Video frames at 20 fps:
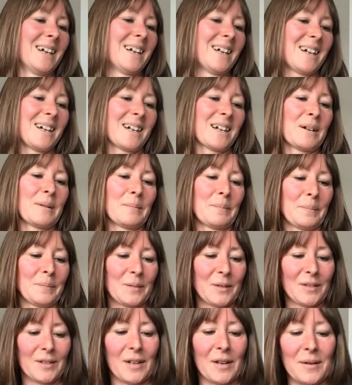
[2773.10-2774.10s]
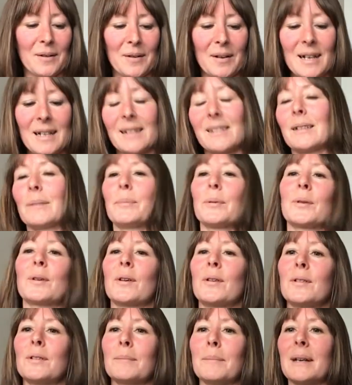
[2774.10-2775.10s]
So it's a book
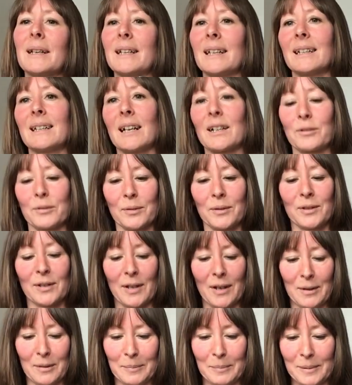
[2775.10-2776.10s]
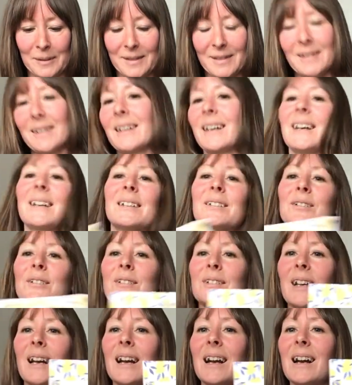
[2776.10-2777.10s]
on making natural soaps, and
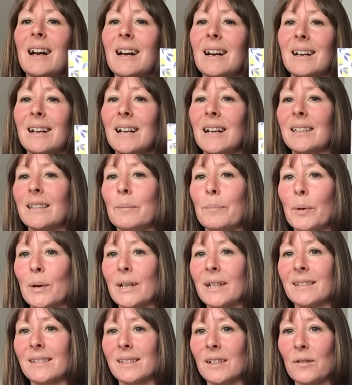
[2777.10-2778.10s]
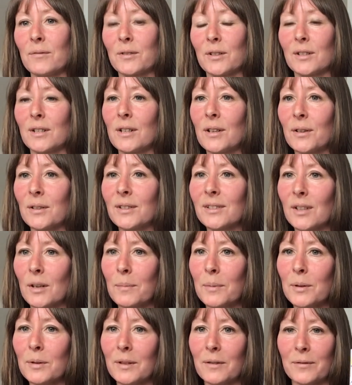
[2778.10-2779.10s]
the book itself just looks so
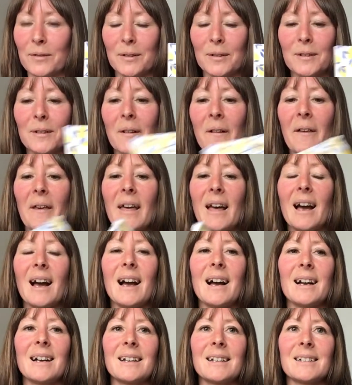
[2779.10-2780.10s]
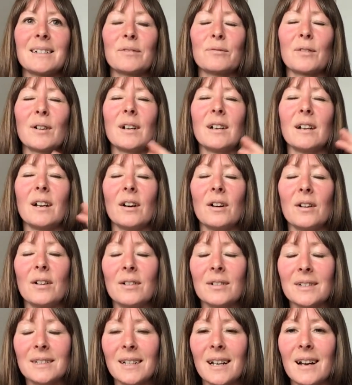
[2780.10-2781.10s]
beautiful. And for a
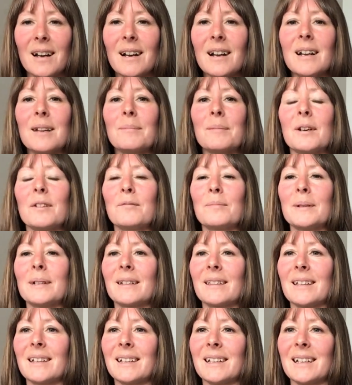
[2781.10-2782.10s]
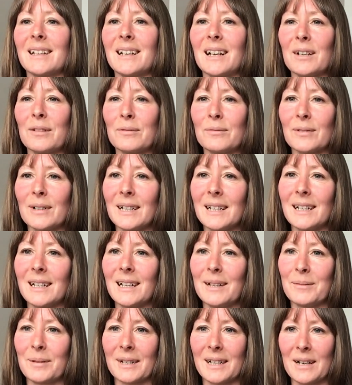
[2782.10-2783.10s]
long time I've been thinking I
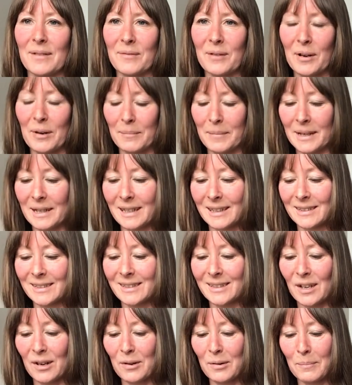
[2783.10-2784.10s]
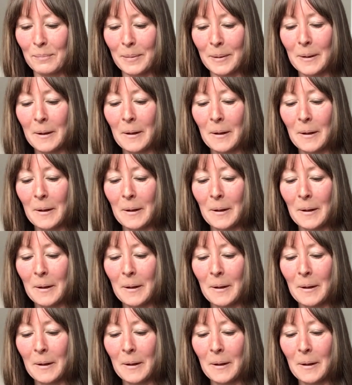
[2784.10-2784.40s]
really want to have a go at making soap.